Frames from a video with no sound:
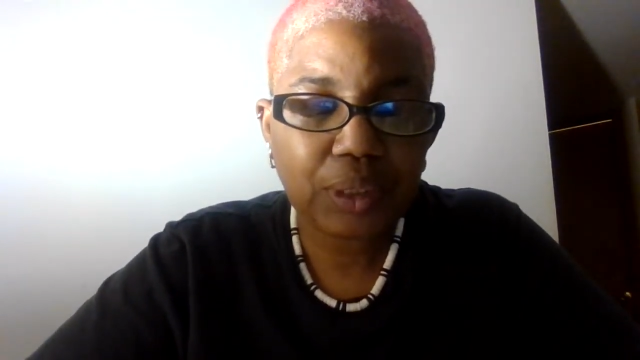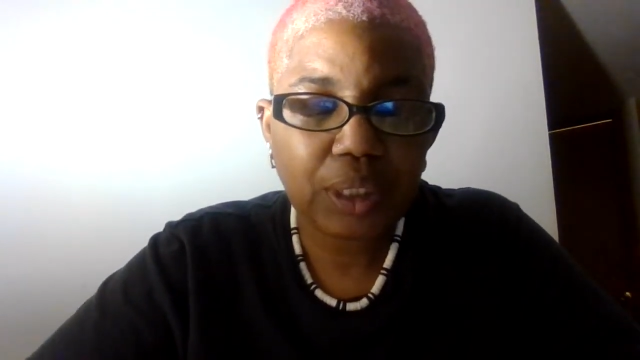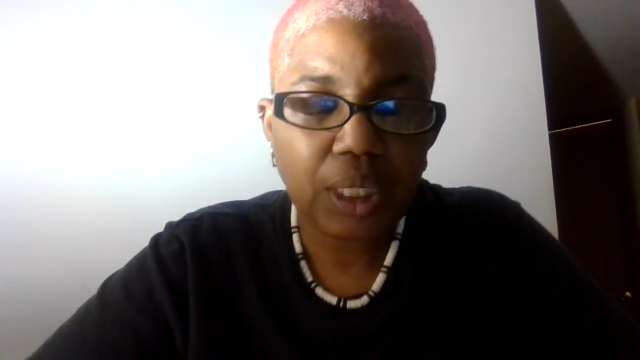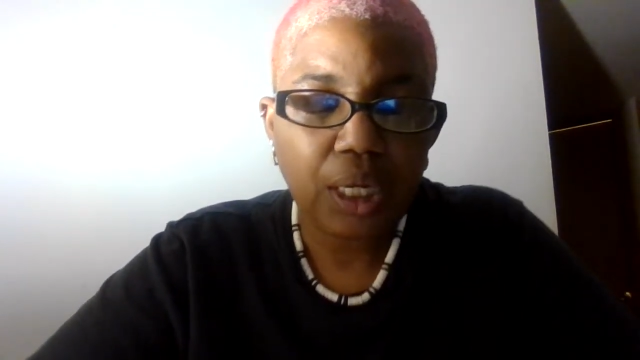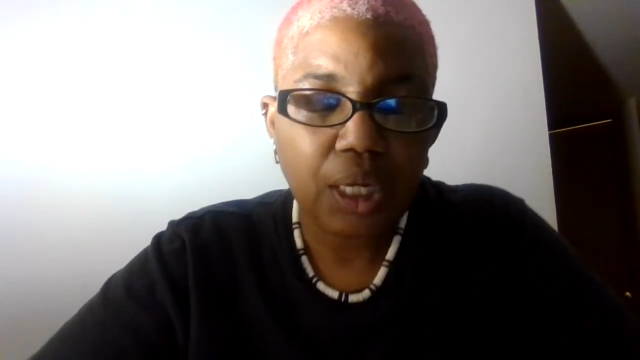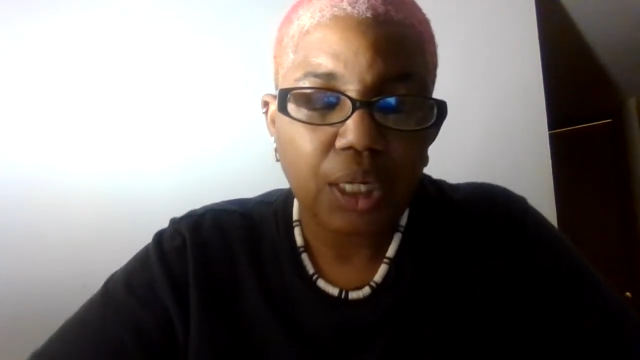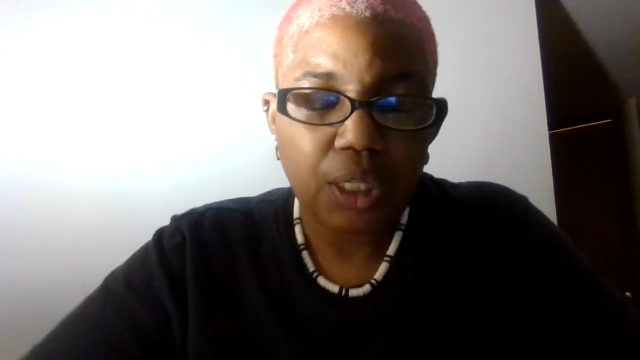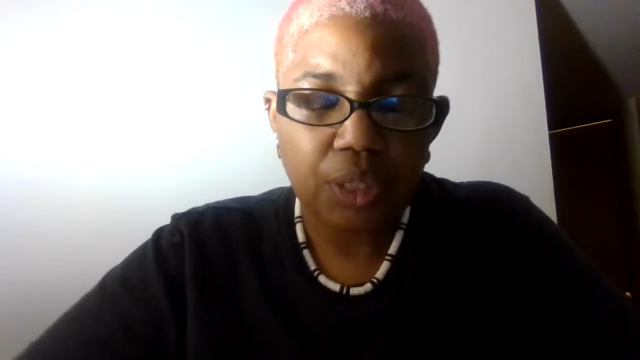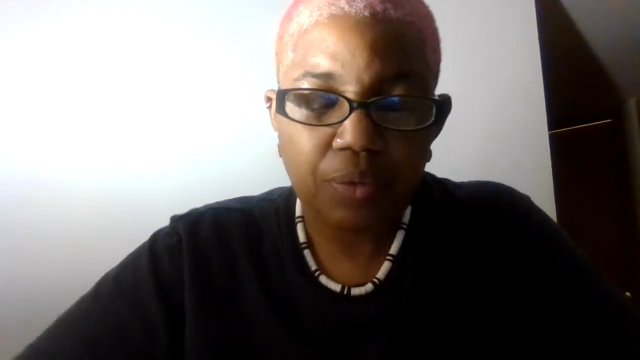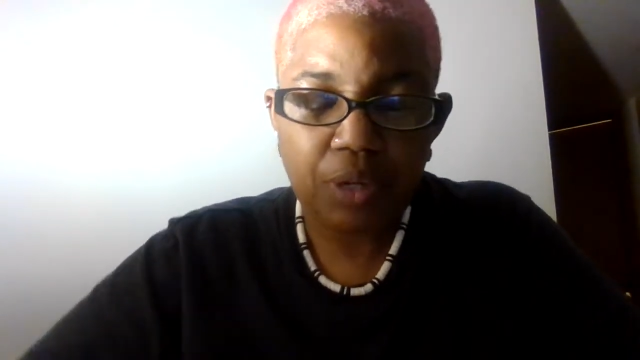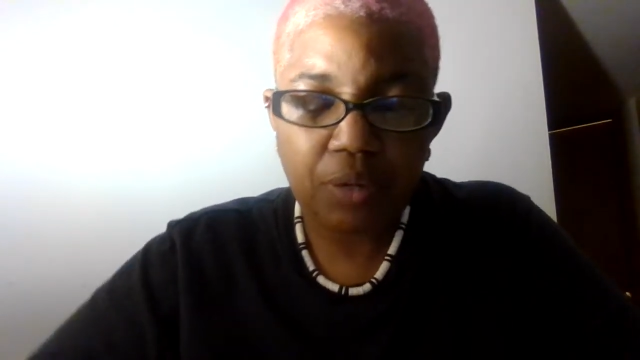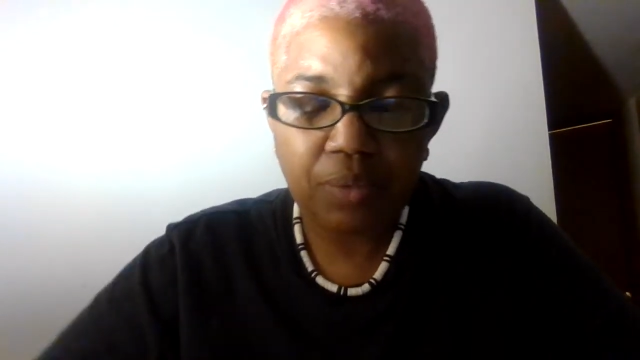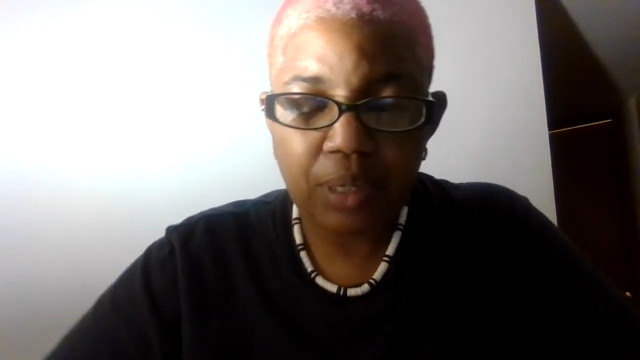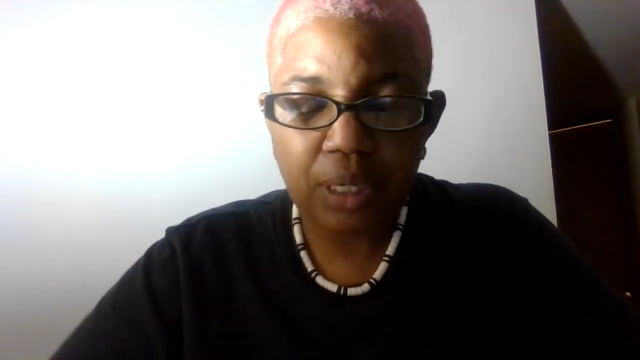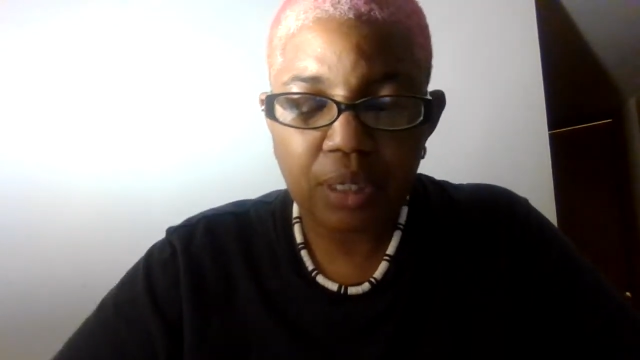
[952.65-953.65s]
3
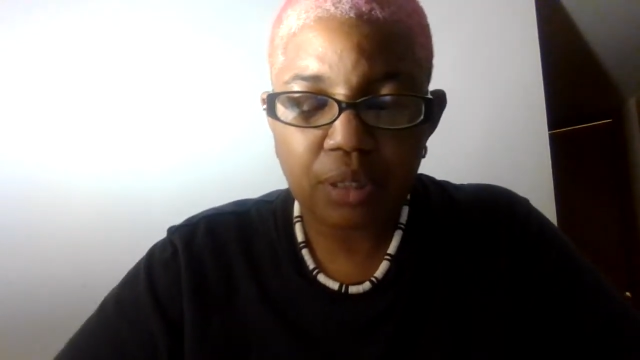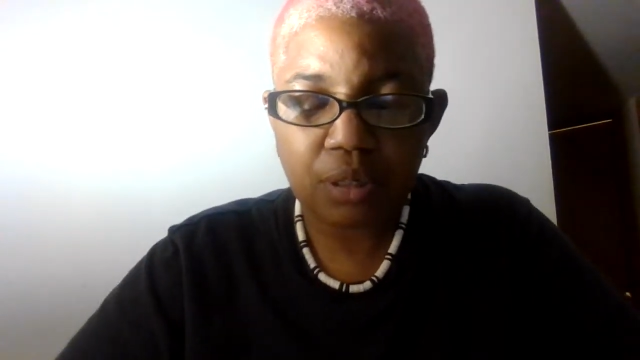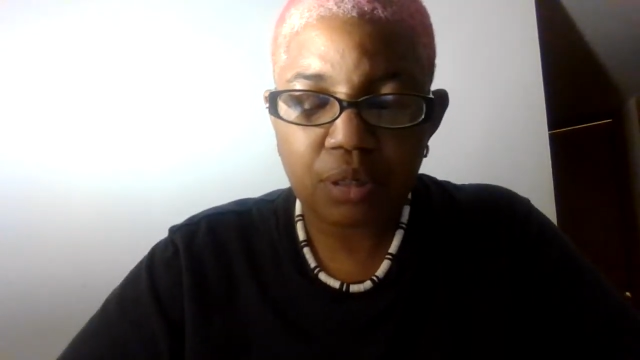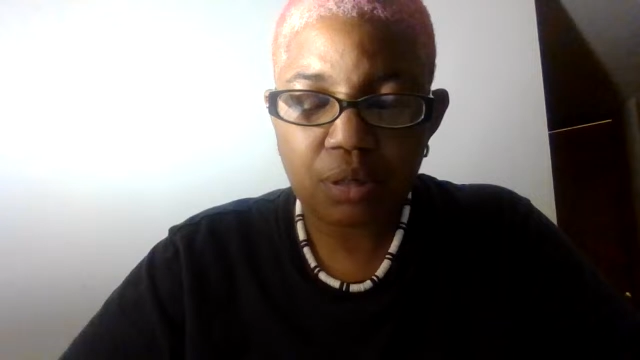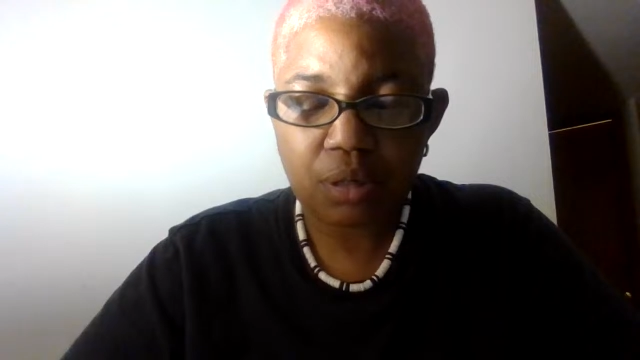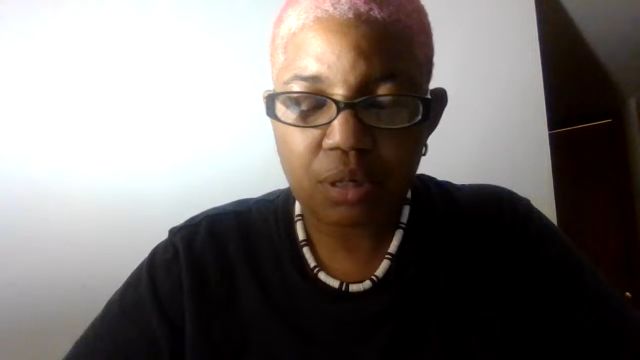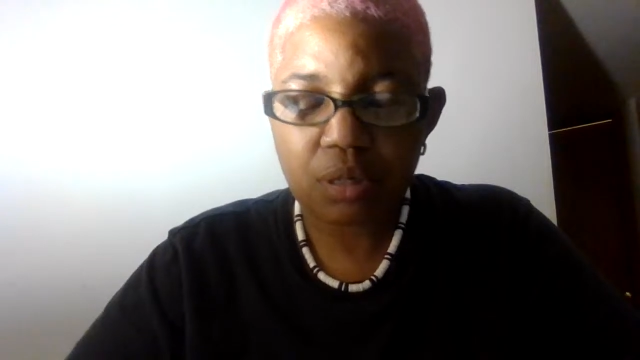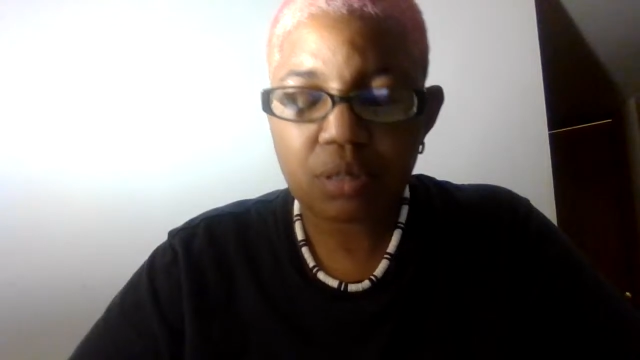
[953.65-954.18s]
weeks.